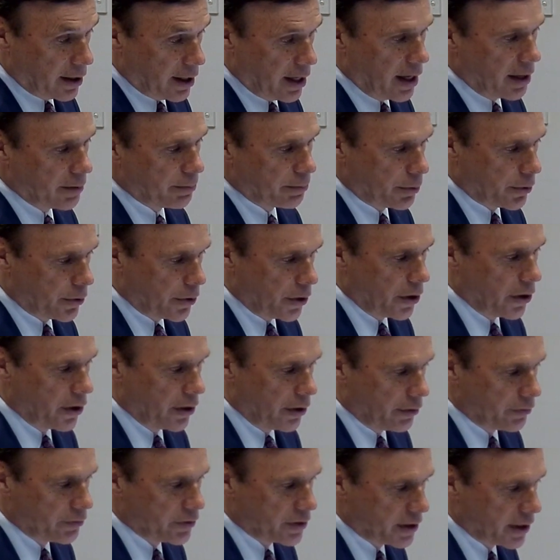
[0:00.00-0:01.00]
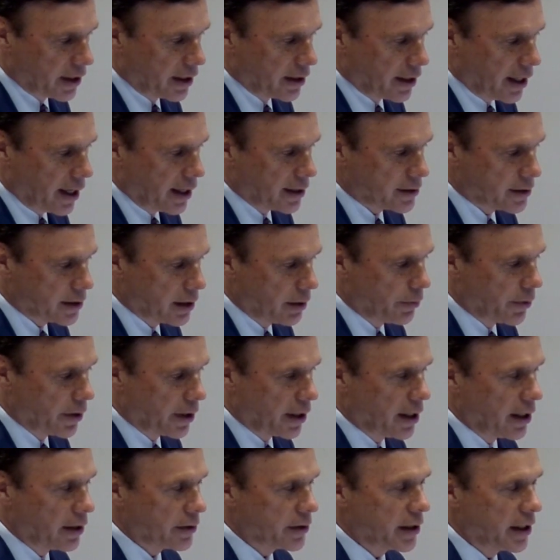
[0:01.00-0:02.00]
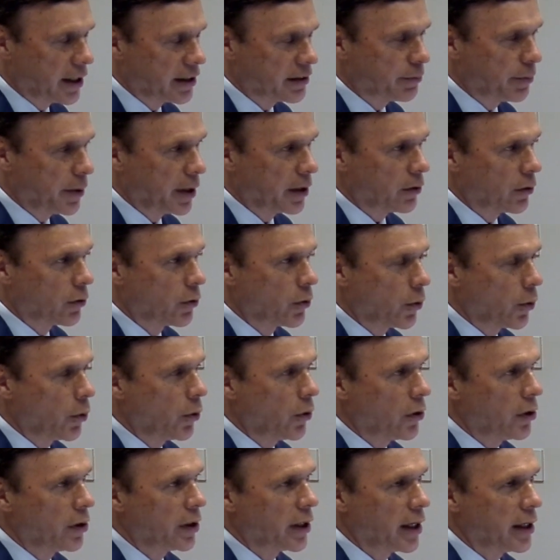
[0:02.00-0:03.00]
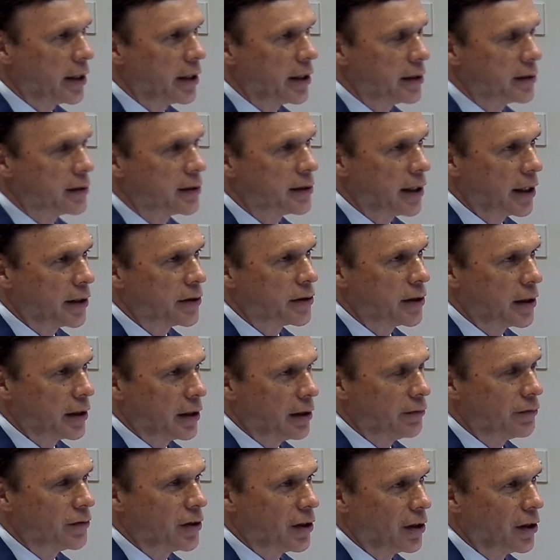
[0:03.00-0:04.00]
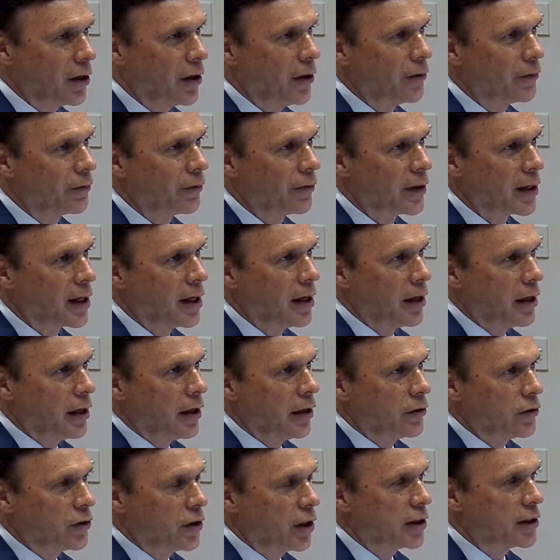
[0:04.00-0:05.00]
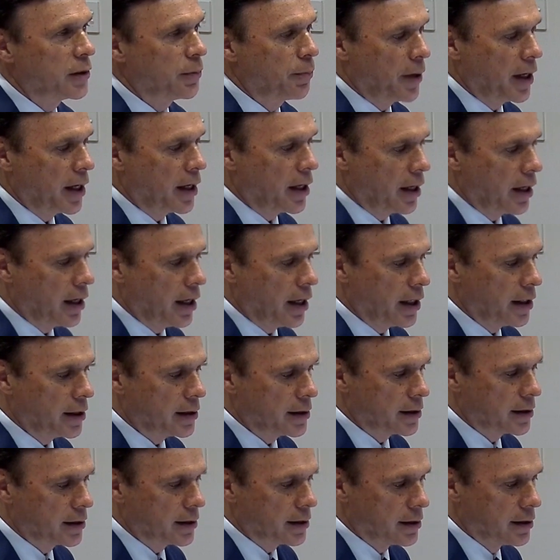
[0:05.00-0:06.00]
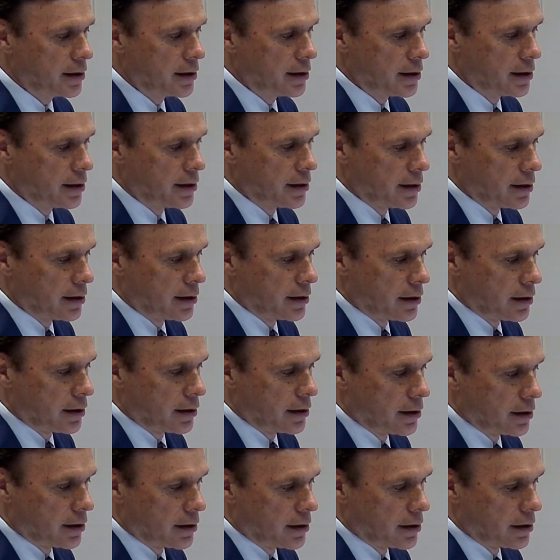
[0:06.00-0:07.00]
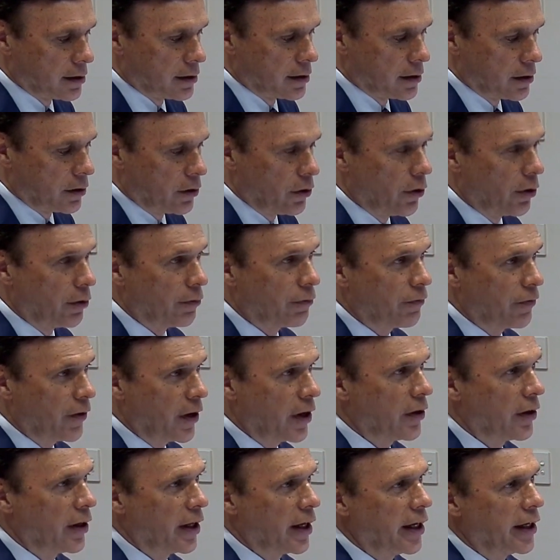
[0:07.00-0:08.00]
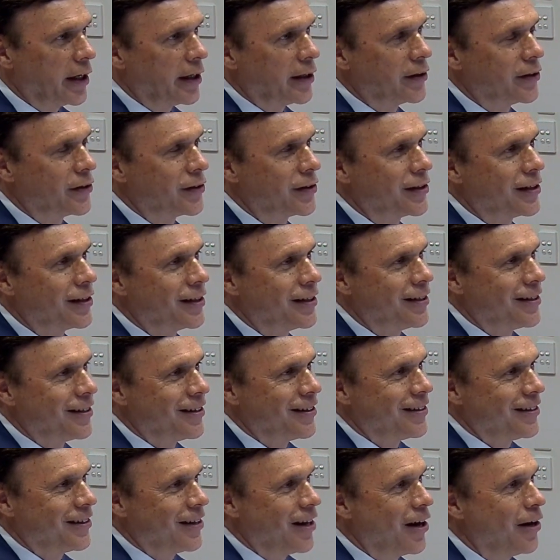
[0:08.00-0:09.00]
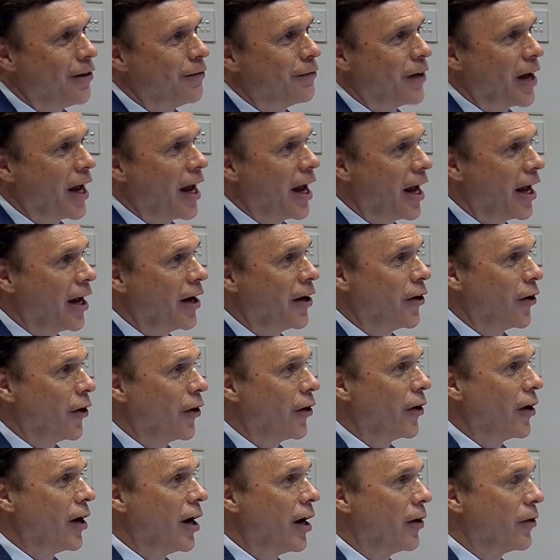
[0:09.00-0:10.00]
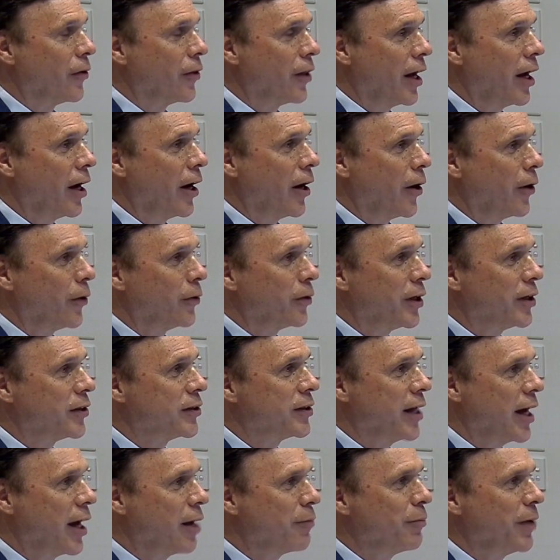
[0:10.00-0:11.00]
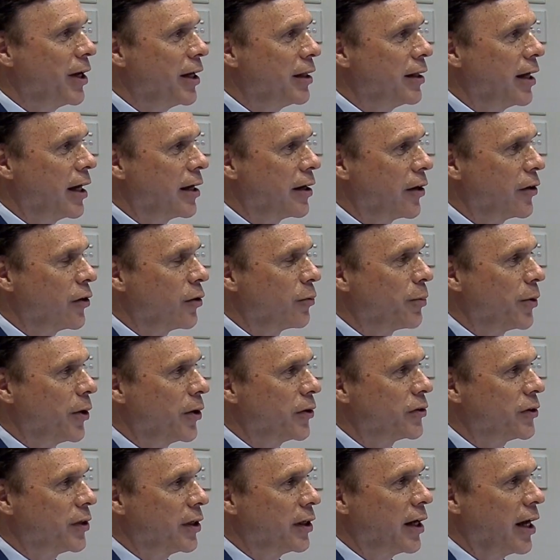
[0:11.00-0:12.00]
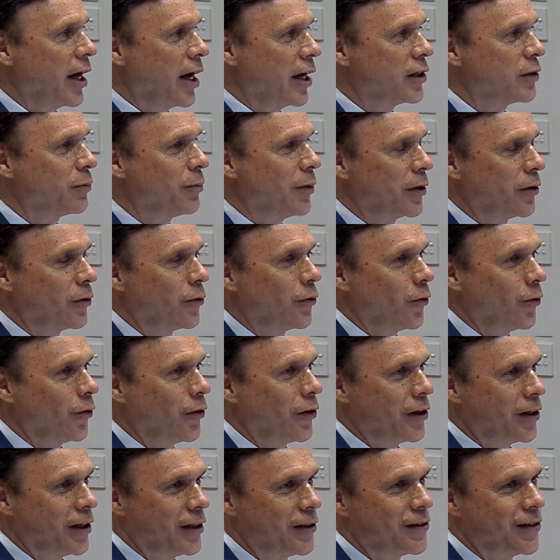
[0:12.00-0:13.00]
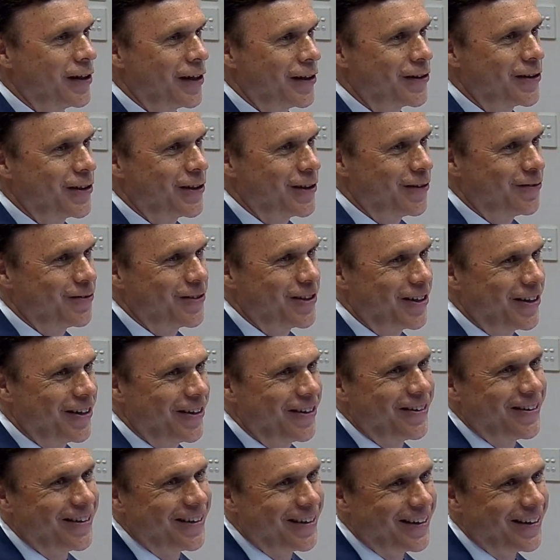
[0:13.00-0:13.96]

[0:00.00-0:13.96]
it proves that someone else has been cruel and insensitive to you. Just because your feelings of anger are there, does that mean that other person has been cruel and insensitive to you?